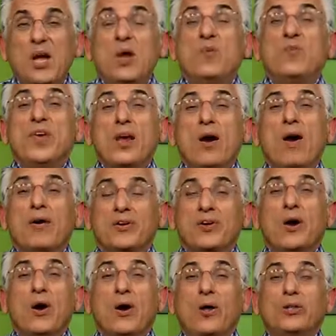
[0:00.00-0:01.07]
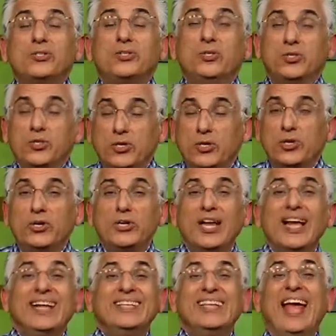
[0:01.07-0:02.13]
We are called to turn
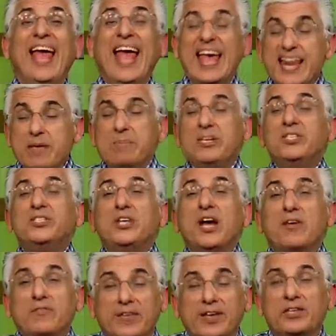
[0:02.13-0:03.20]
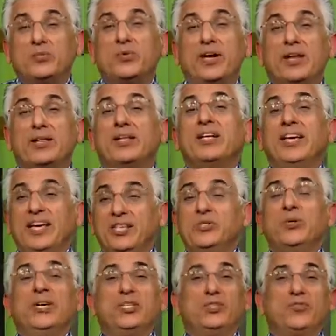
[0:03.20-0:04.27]
the enemies of Israel
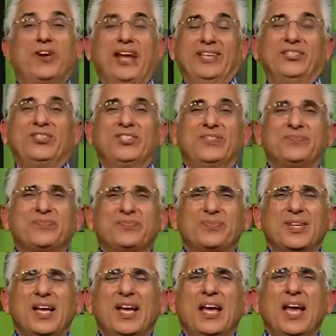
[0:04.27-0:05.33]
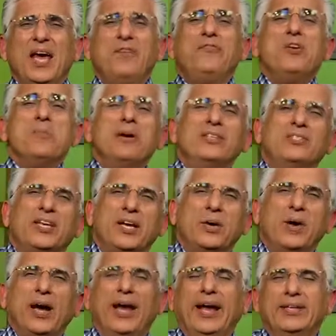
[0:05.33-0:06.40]
into its friends. A few months
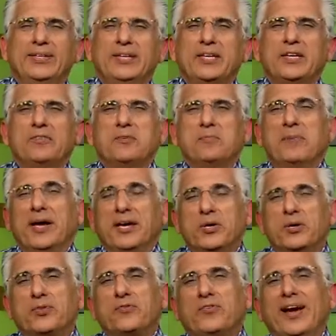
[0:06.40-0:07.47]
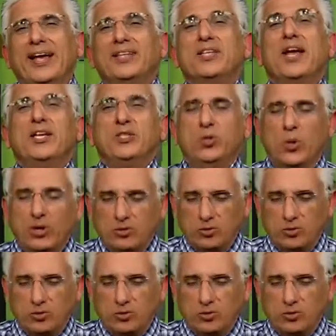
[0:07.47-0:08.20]
ago, I had dinner with my good friend, Joel